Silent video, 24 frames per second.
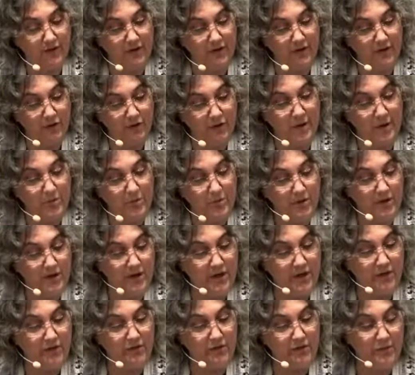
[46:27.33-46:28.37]
and remember
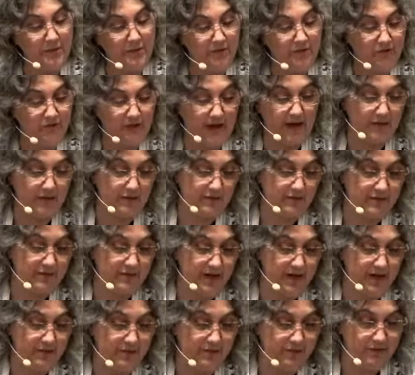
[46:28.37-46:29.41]
their ultimate
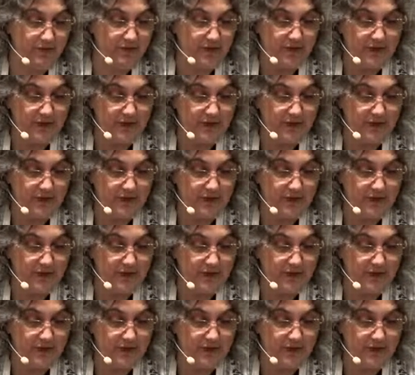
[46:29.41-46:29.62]
sacrifice.